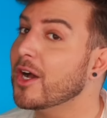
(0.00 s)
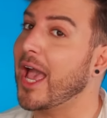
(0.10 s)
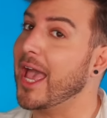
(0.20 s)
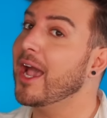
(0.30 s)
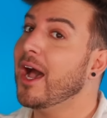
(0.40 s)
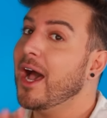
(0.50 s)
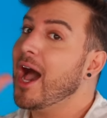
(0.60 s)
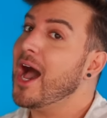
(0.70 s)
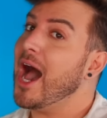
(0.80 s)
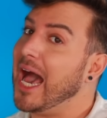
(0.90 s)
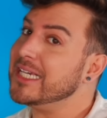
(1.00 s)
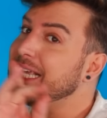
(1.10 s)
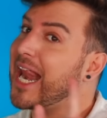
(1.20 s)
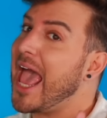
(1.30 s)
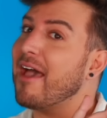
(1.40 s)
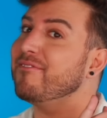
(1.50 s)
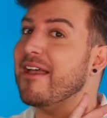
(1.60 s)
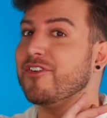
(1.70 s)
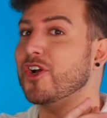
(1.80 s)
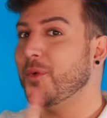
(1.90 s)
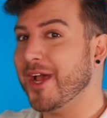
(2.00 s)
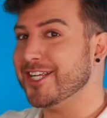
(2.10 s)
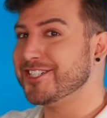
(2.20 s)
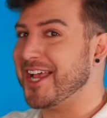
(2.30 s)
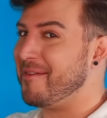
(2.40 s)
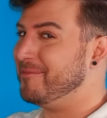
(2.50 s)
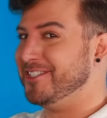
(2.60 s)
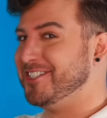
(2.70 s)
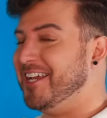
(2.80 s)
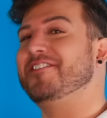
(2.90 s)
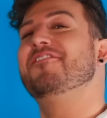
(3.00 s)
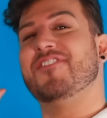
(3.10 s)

Okay. I said I have never quit a job mid-shift.